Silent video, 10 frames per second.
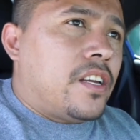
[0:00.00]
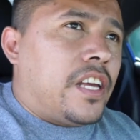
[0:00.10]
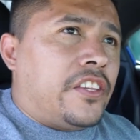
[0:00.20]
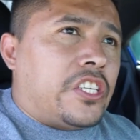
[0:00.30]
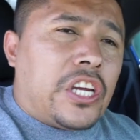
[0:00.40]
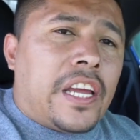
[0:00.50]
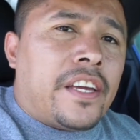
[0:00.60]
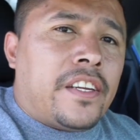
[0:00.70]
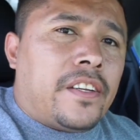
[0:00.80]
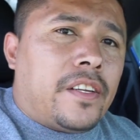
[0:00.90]
and the
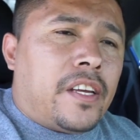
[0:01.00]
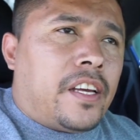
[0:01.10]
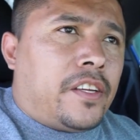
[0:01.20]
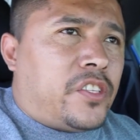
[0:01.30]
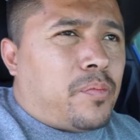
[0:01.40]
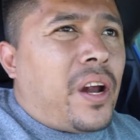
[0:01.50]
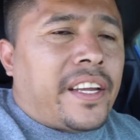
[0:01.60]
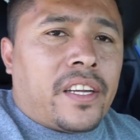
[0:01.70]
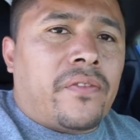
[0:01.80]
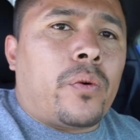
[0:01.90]
chain
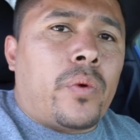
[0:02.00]
sprocket if it